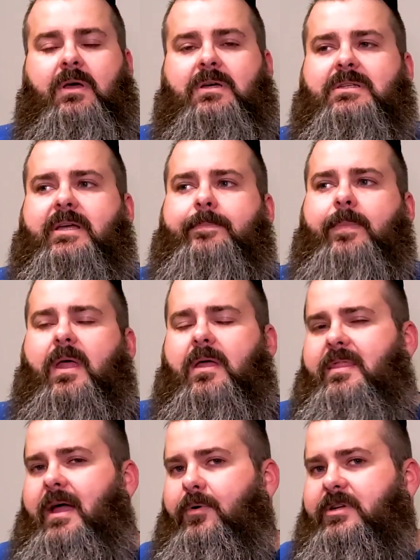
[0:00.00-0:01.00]
See,
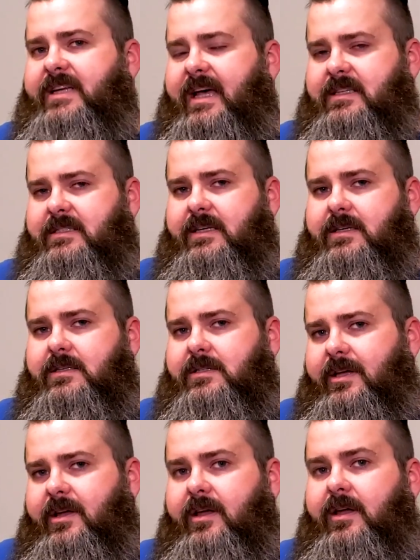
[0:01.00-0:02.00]
they were testing to
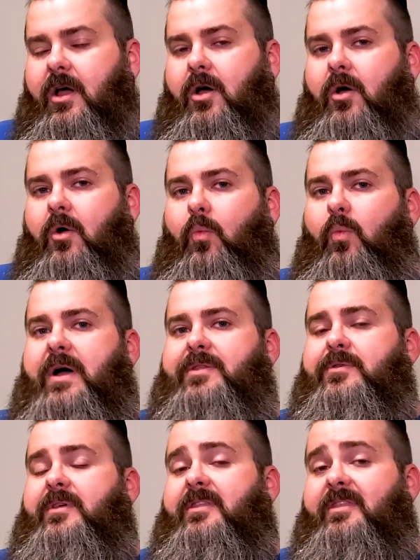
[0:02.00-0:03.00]
see
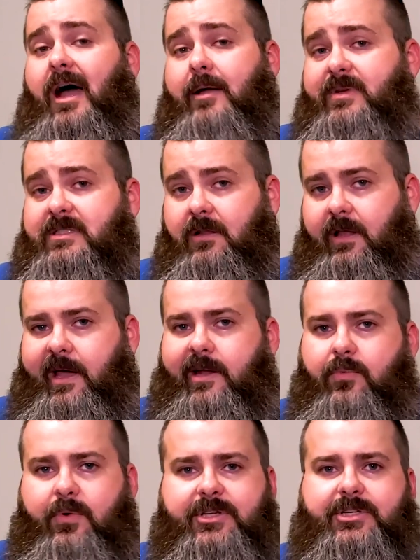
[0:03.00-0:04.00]
whether the thymus
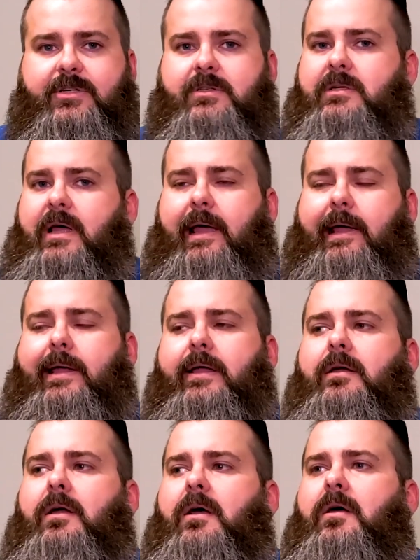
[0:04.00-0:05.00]
gland, which is
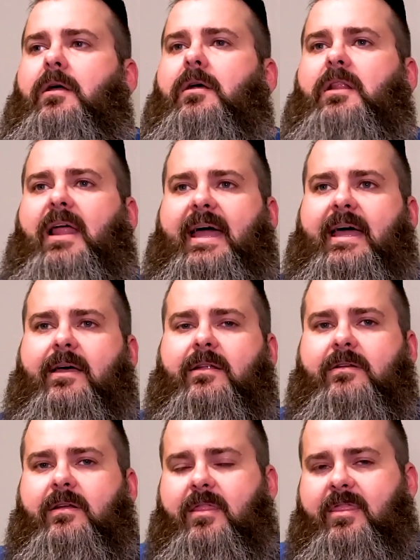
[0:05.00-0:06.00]
a
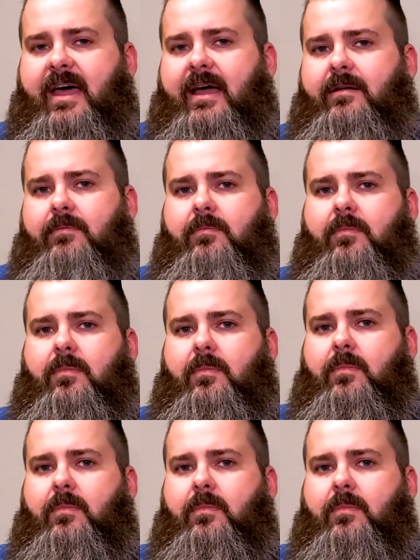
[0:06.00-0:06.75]
gland that